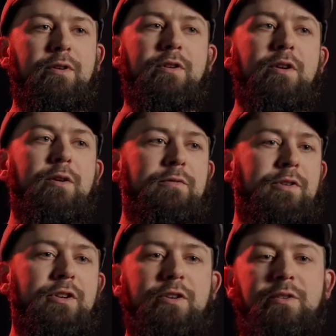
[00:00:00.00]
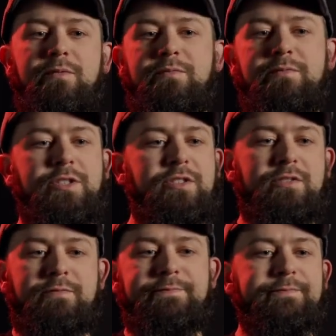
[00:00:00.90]
or,
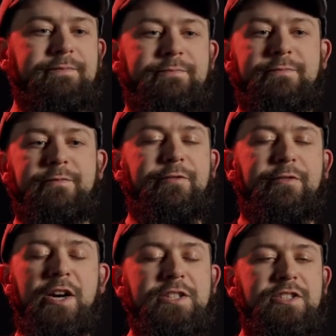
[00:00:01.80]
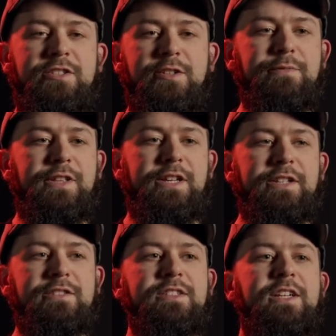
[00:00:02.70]
just fudged some
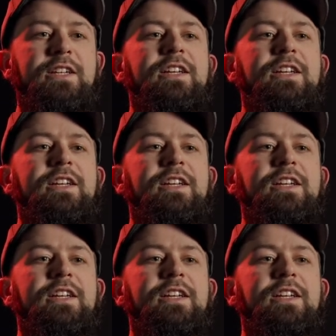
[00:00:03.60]
things.